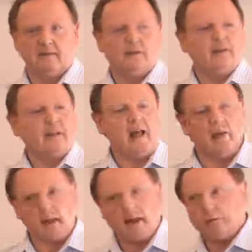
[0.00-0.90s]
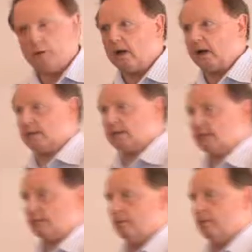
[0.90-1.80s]
This is how life
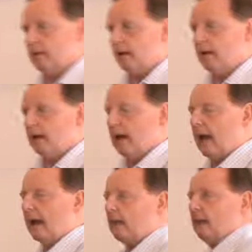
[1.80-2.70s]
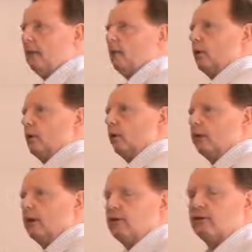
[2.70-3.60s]
works. And it will
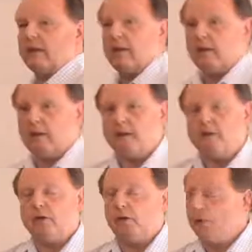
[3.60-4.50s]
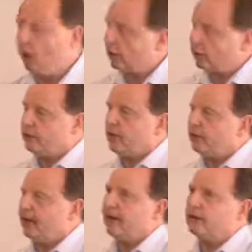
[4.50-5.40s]
constantly say, and if you're not, if you
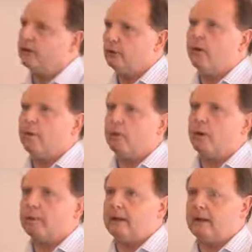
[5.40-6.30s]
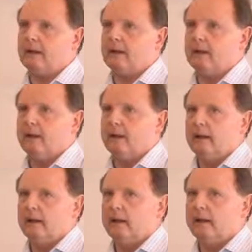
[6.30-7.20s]
don't know how to do it properly,
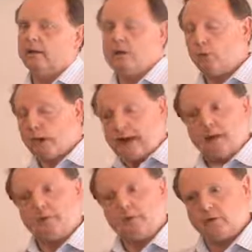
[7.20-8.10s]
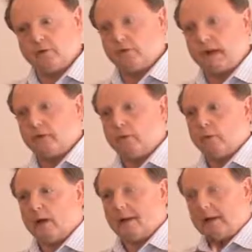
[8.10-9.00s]
then you'll end up in a
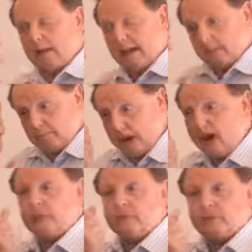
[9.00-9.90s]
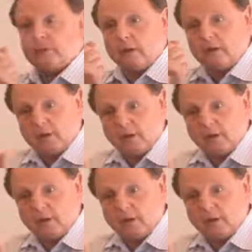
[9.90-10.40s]
situation where it, it demands that you